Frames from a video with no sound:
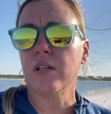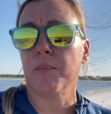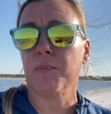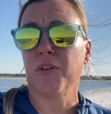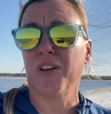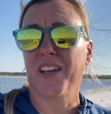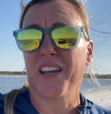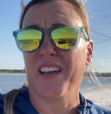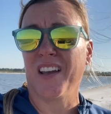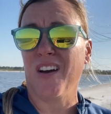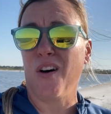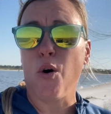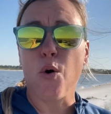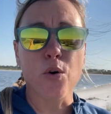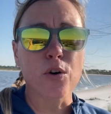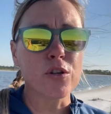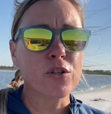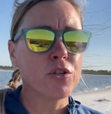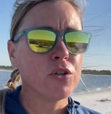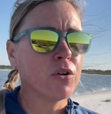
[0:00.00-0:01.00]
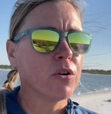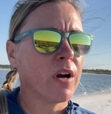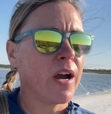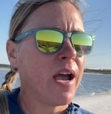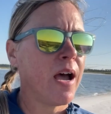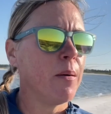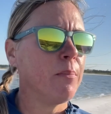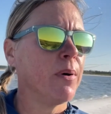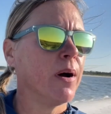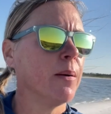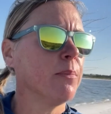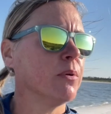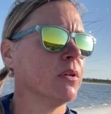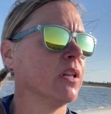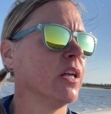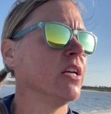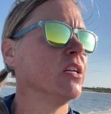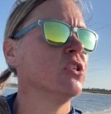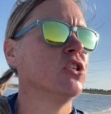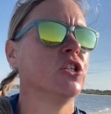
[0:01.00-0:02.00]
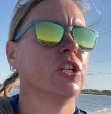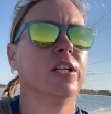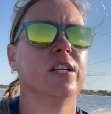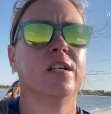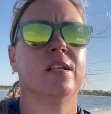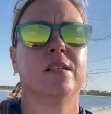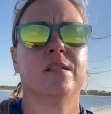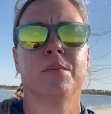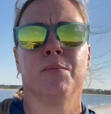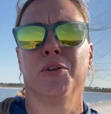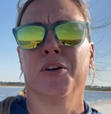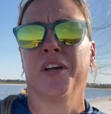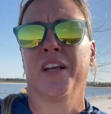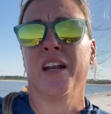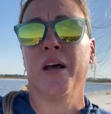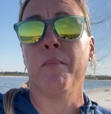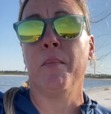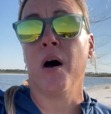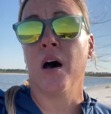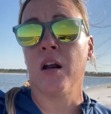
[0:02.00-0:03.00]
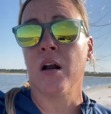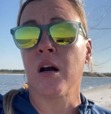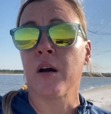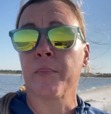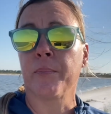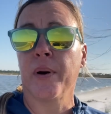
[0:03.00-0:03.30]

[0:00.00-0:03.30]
I'm looking at horseshoe crab populations. I'm looking at monarch